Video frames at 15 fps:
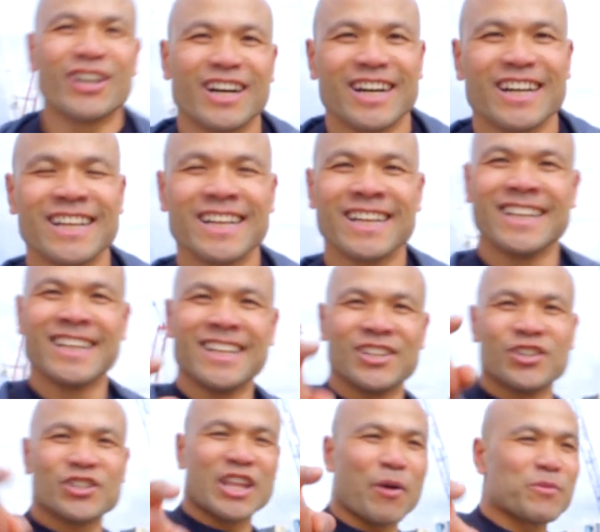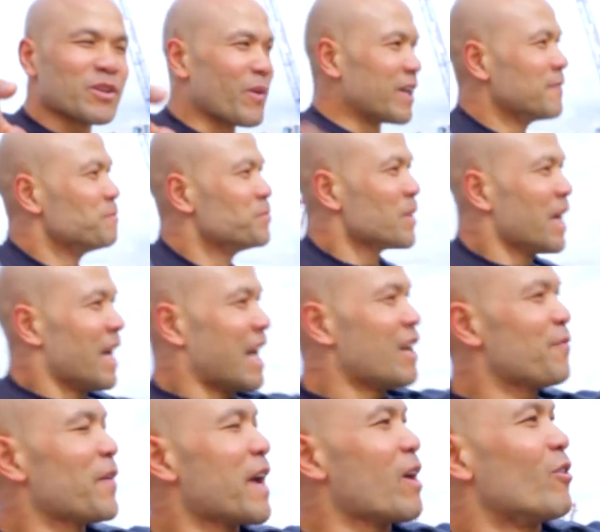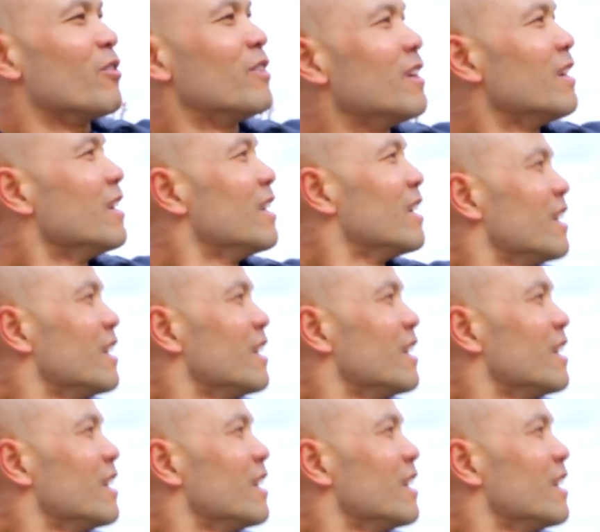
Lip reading: dealt with the one. And you feel? Is